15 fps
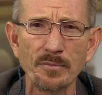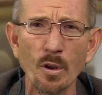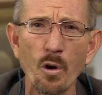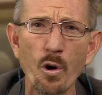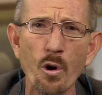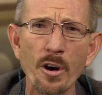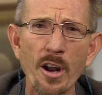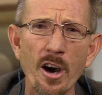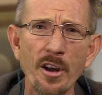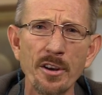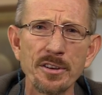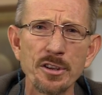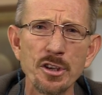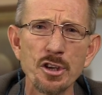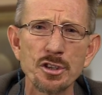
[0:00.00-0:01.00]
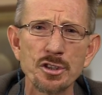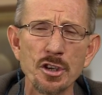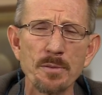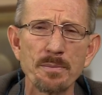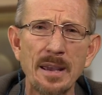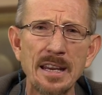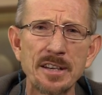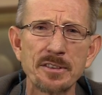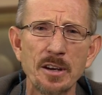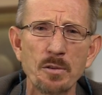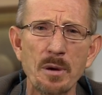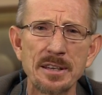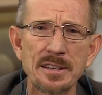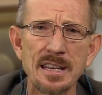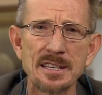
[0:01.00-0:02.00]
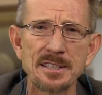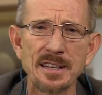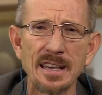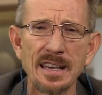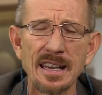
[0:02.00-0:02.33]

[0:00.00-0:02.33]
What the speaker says: or on YouTube, Hendrik Witness.